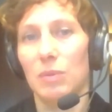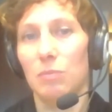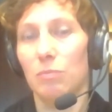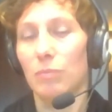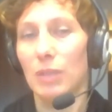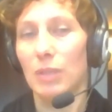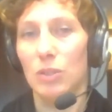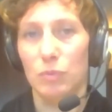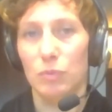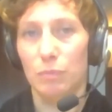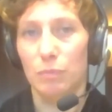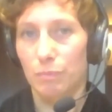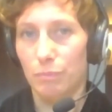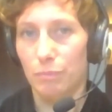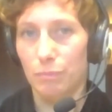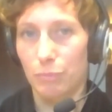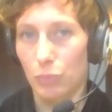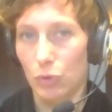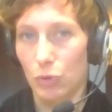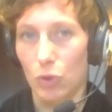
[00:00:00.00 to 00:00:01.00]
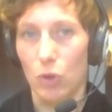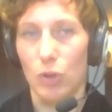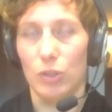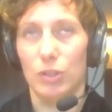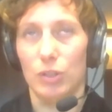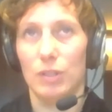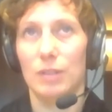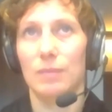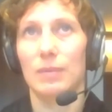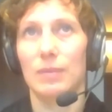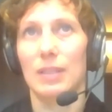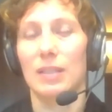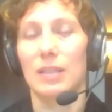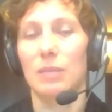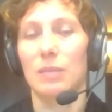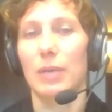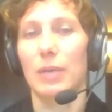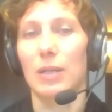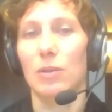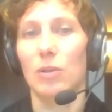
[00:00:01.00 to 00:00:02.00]
much broader than
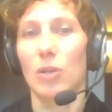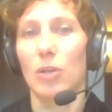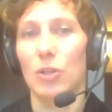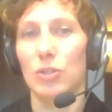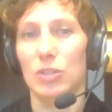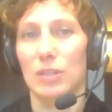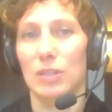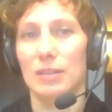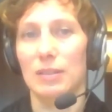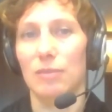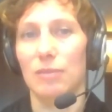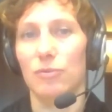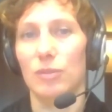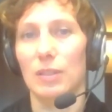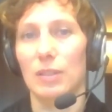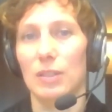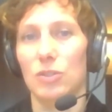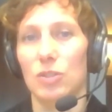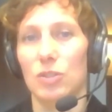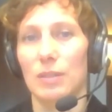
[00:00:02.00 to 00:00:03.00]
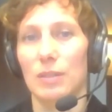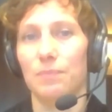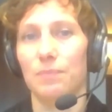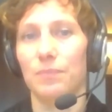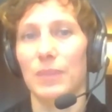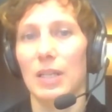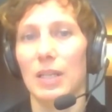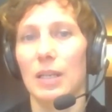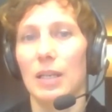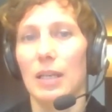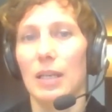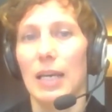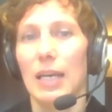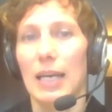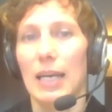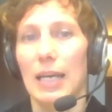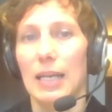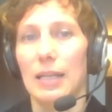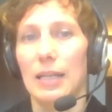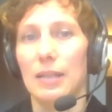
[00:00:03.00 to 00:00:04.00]
the biological definition.
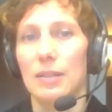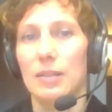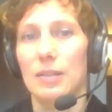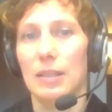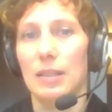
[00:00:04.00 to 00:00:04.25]
And